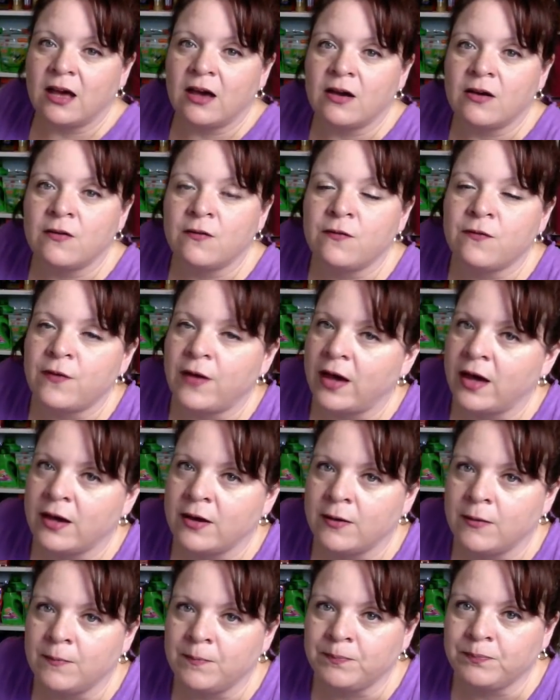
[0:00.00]
of
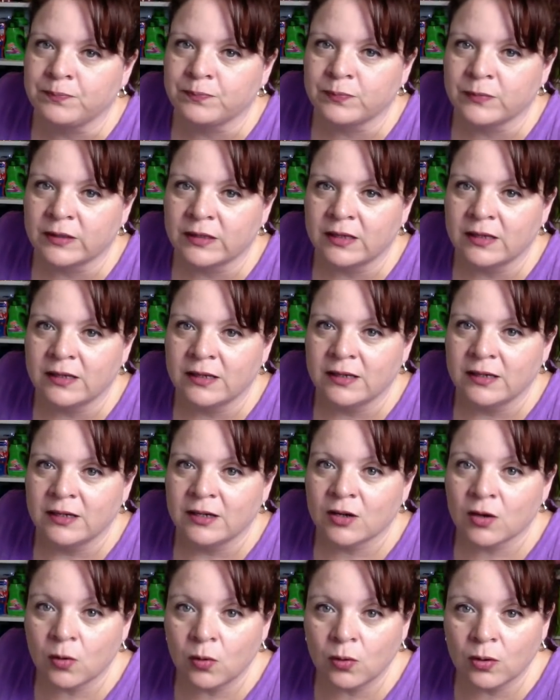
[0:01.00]
um,
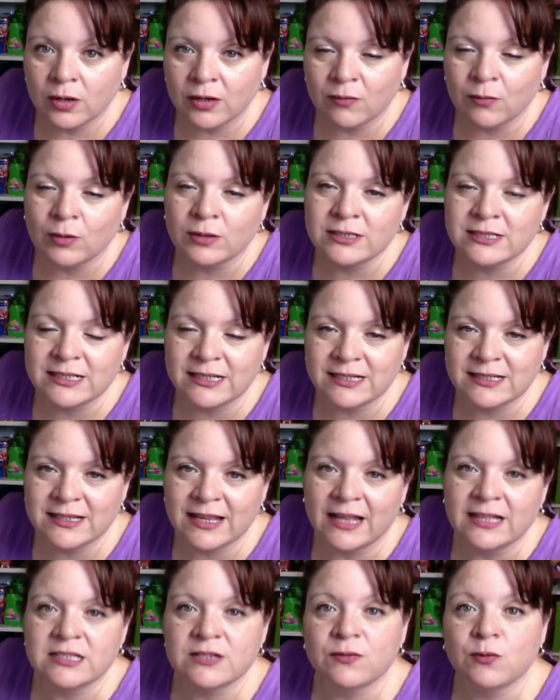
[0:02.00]
corn, well, six
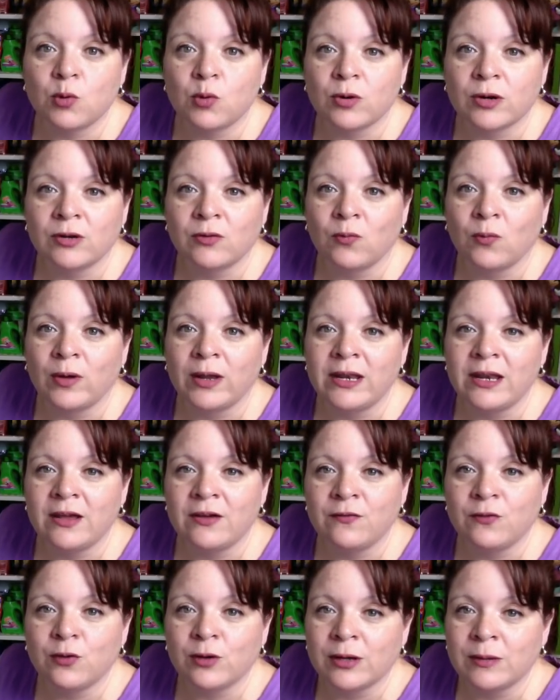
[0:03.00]
cans of corn, one
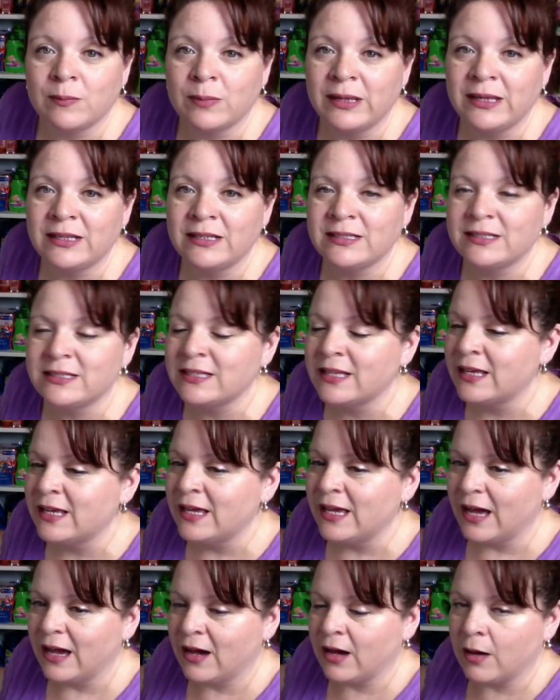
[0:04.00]
of green beans,
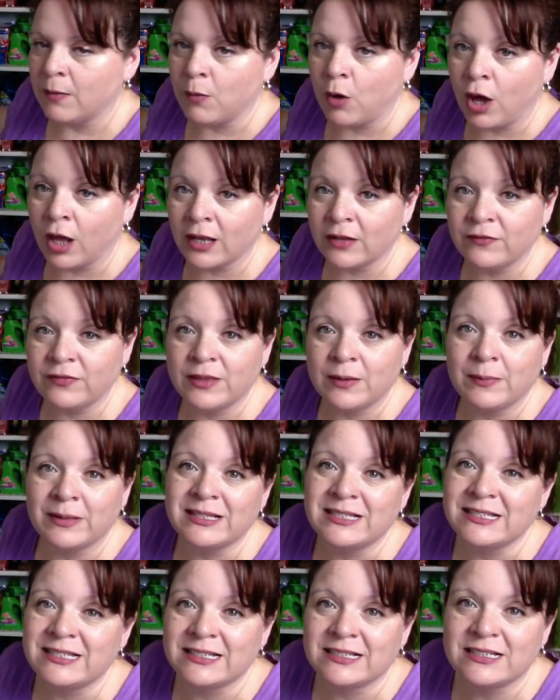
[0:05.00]
um, all of them at
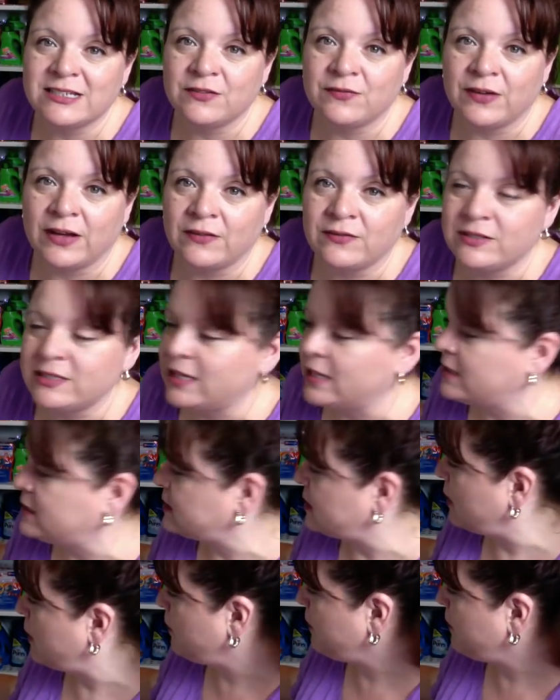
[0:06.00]
65 cents a